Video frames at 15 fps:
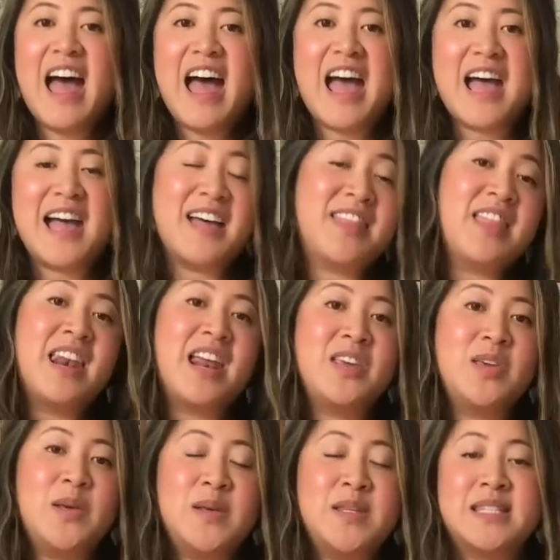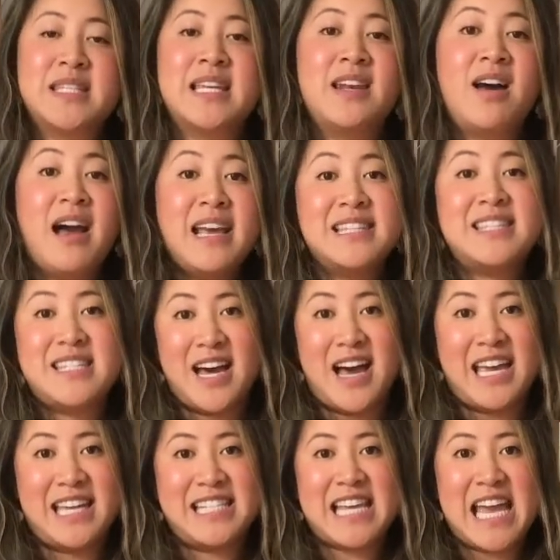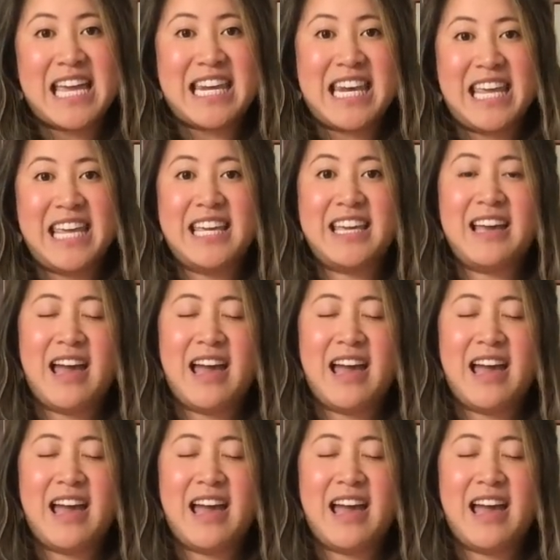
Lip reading: and then I used an ice dyeing technique